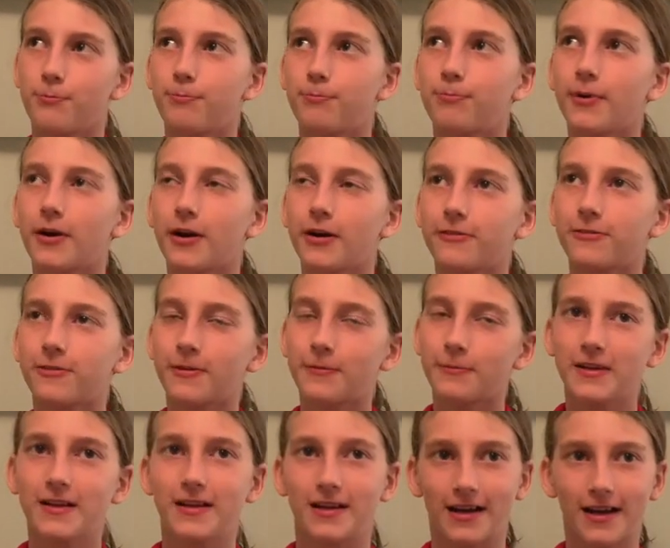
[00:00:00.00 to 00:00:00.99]
But for
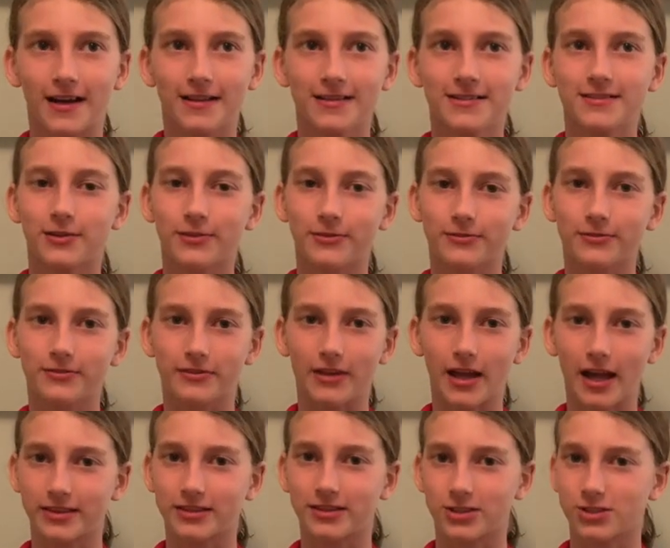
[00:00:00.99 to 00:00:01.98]
me, I don't
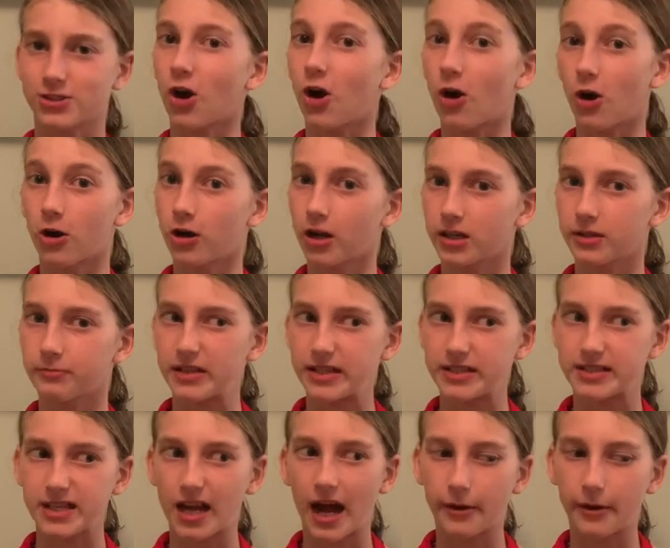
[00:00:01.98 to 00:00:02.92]
like the char on a pizza.